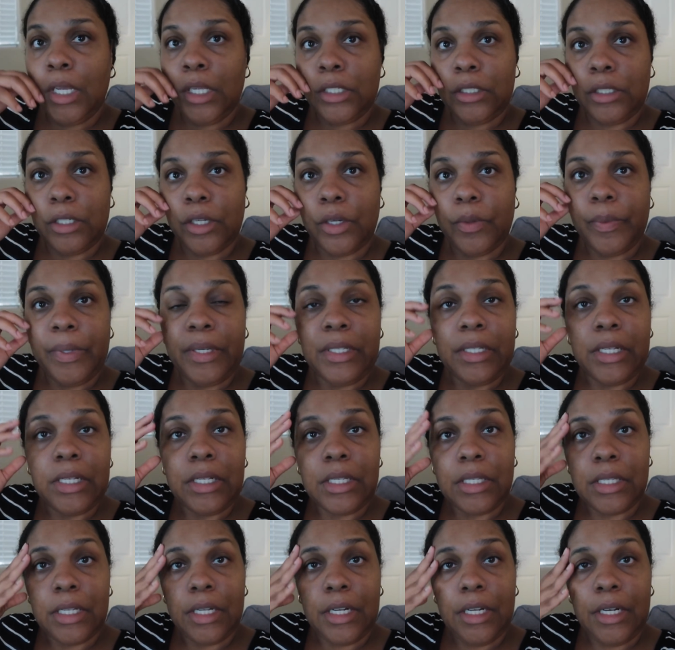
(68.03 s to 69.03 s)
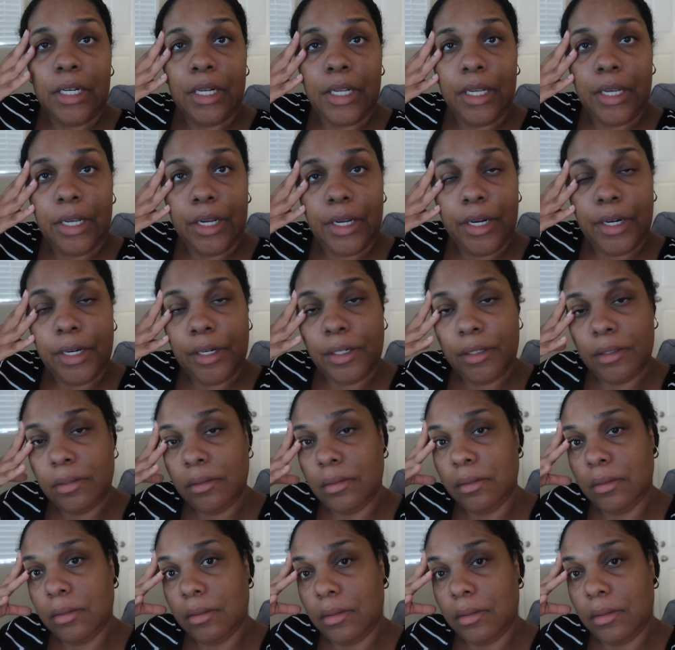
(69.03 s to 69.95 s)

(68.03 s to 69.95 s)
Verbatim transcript: So we just sitting here